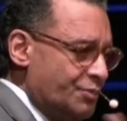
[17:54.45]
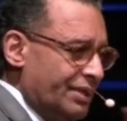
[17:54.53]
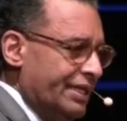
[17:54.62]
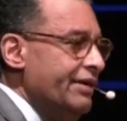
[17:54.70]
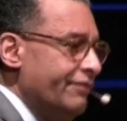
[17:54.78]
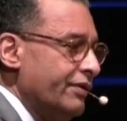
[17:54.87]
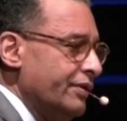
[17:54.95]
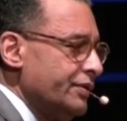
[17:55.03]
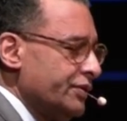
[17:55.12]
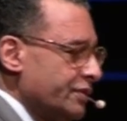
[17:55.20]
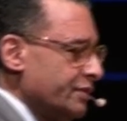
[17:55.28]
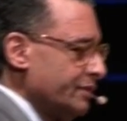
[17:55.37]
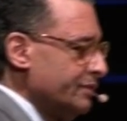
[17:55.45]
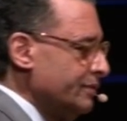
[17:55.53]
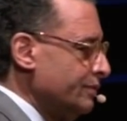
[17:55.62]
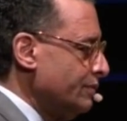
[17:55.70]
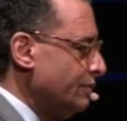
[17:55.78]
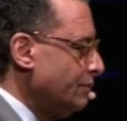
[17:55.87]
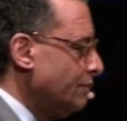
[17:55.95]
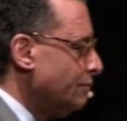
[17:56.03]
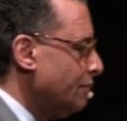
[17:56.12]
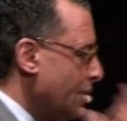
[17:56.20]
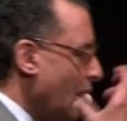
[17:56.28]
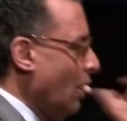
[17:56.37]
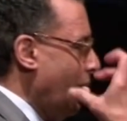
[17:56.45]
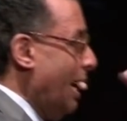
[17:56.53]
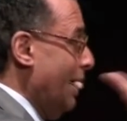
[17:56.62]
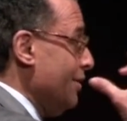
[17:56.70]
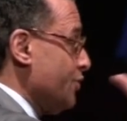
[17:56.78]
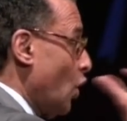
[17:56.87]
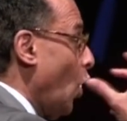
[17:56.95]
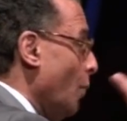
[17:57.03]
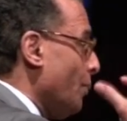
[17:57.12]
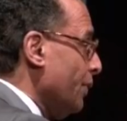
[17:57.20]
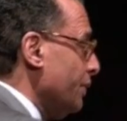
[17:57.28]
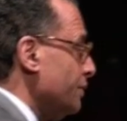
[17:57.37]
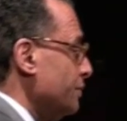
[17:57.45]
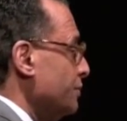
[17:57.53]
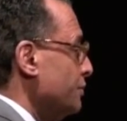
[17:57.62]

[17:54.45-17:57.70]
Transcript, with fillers: believers, with our eyes open,